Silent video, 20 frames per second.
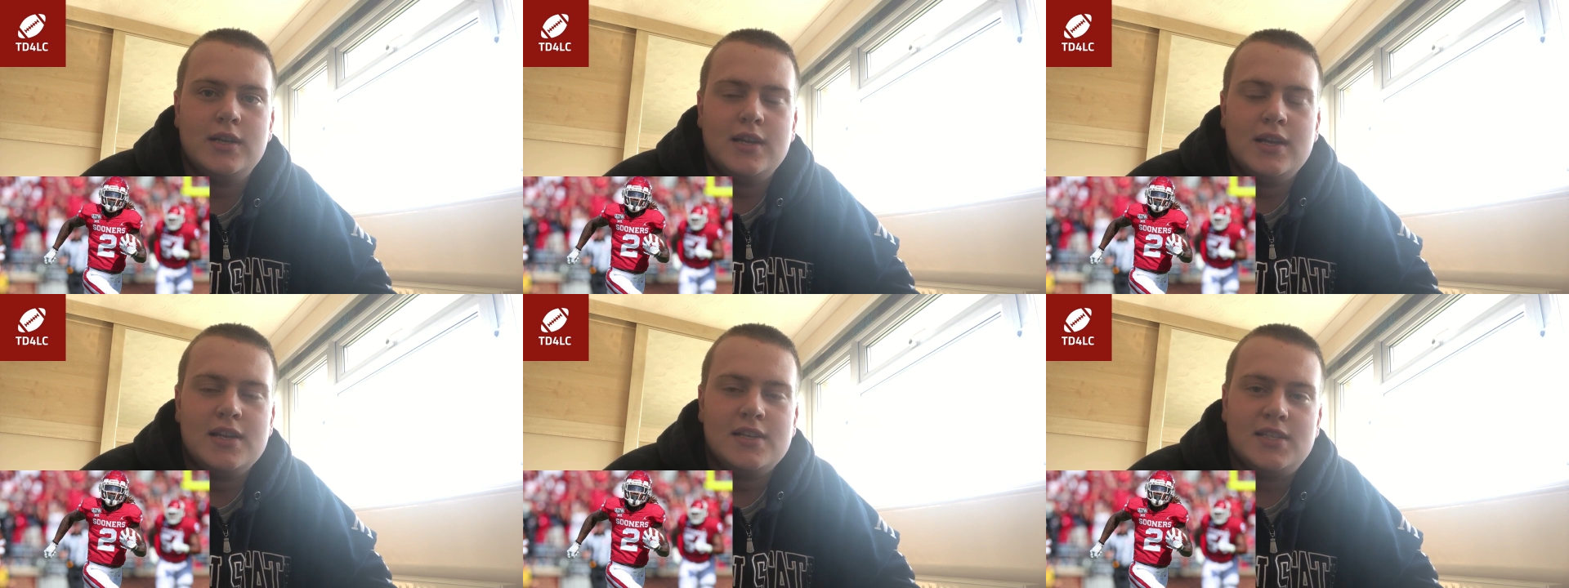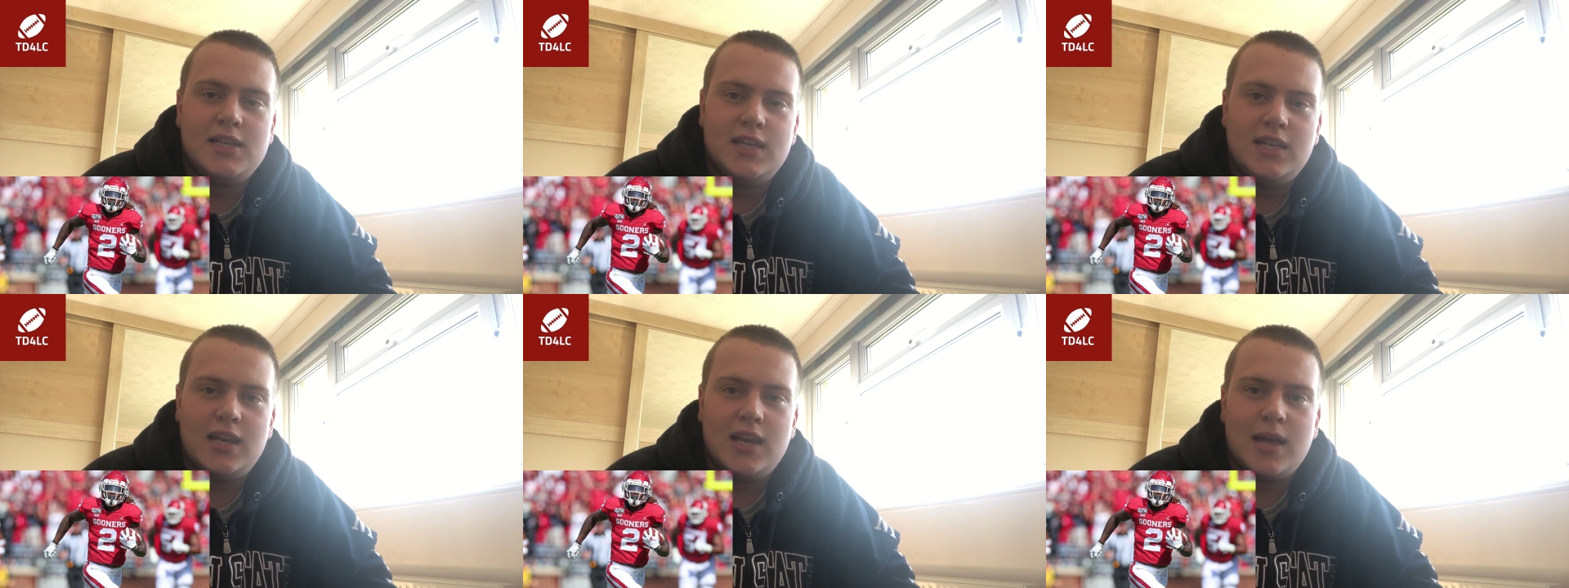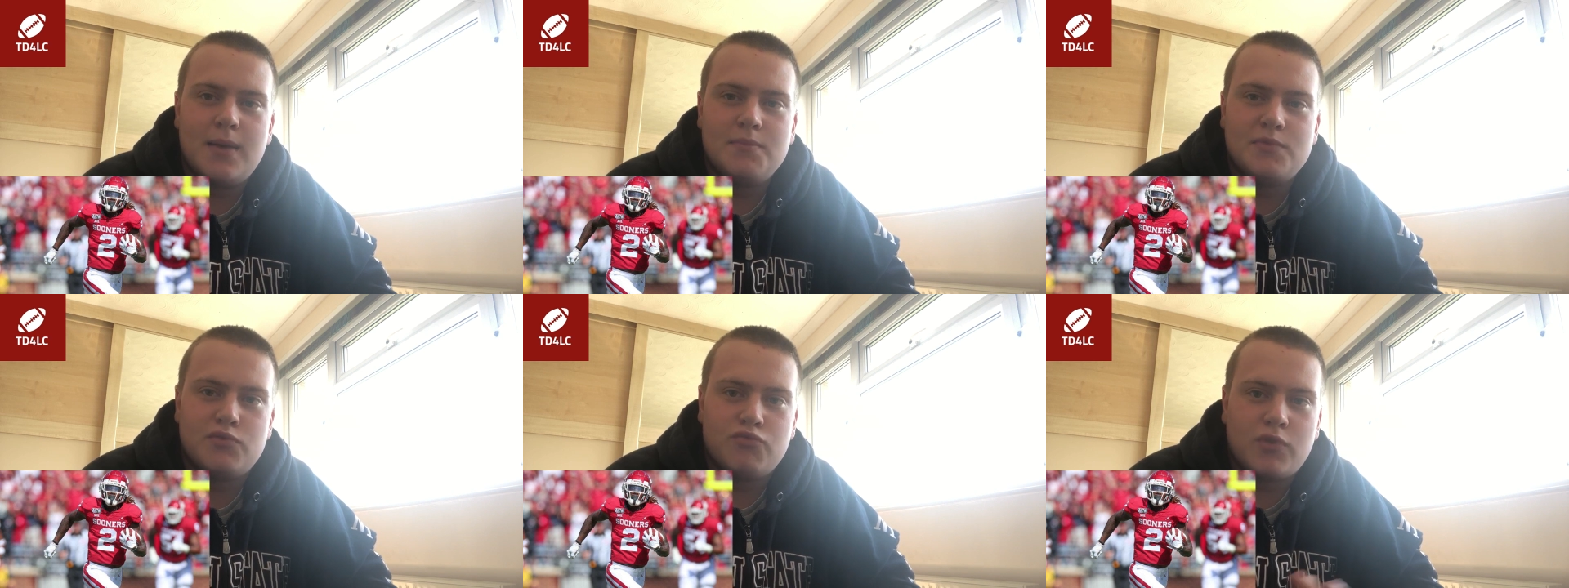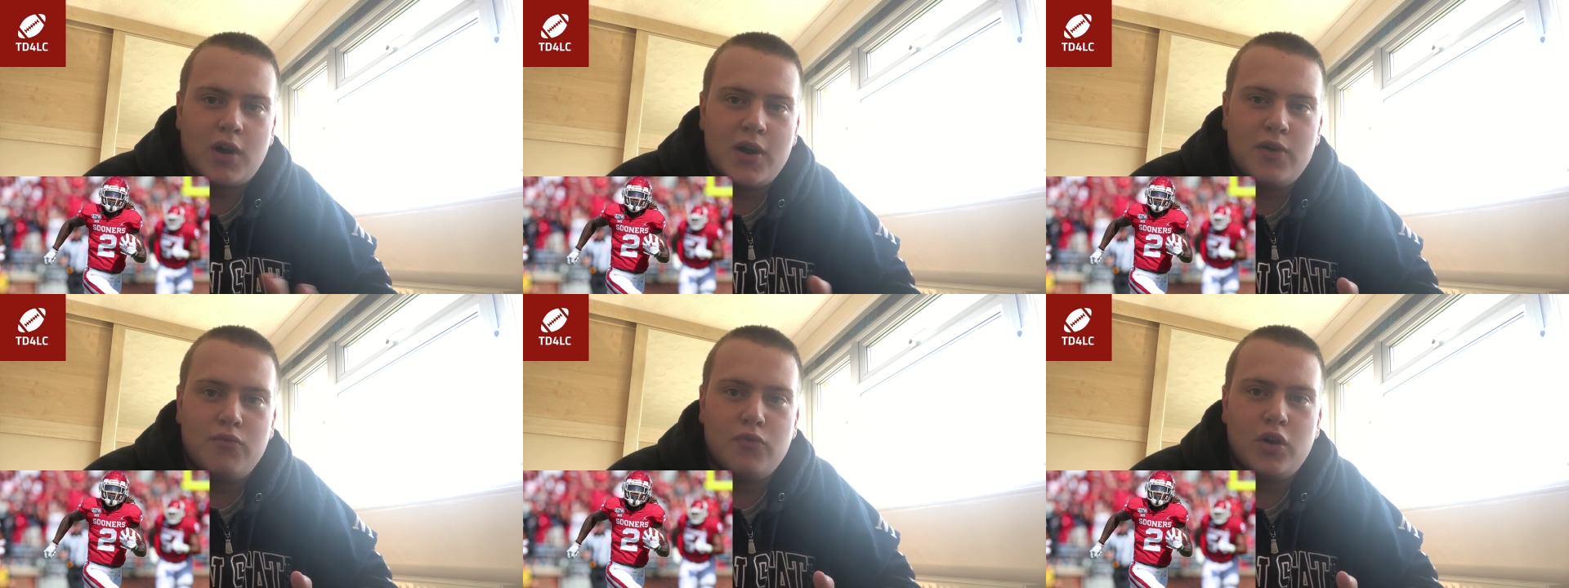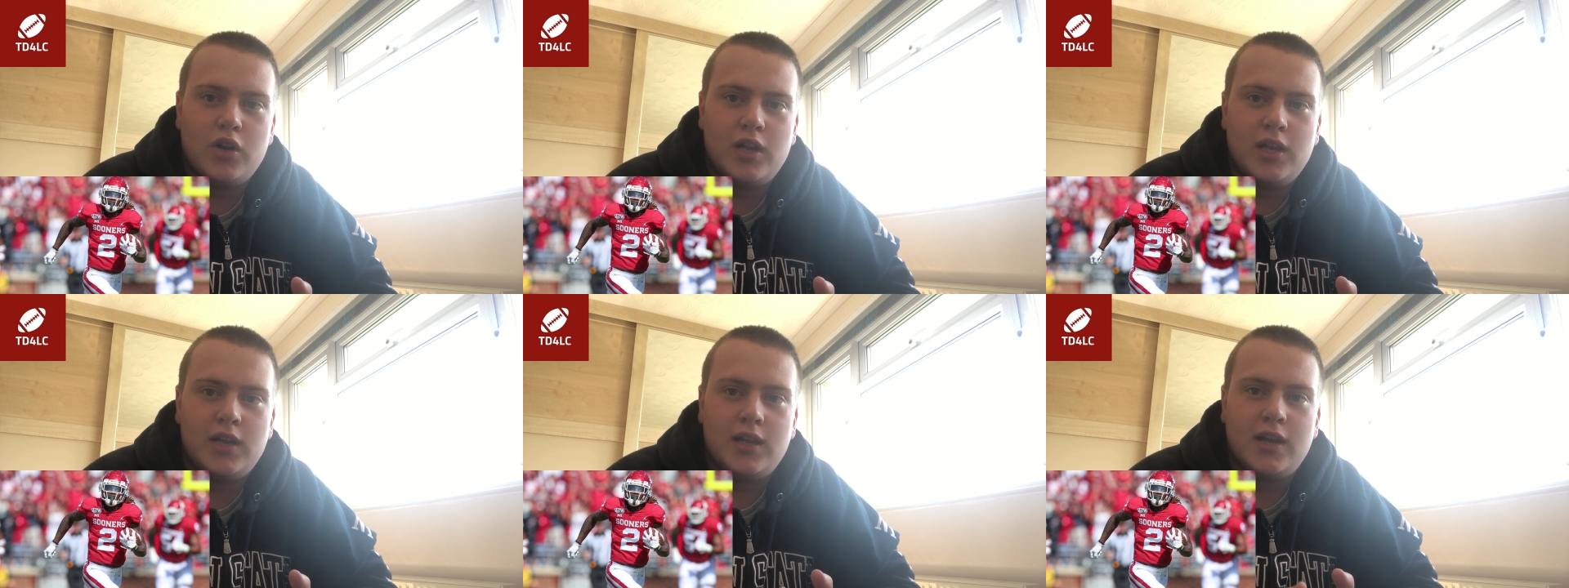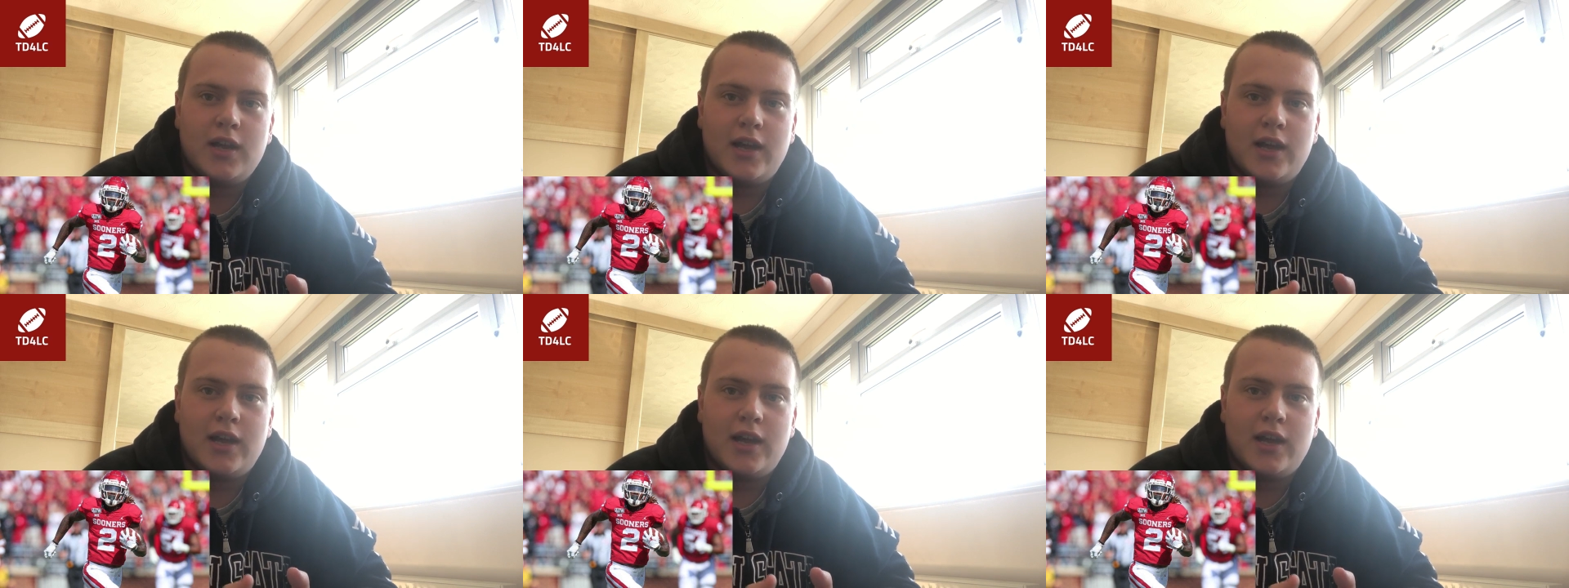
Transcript: CeeDee Lamb's route running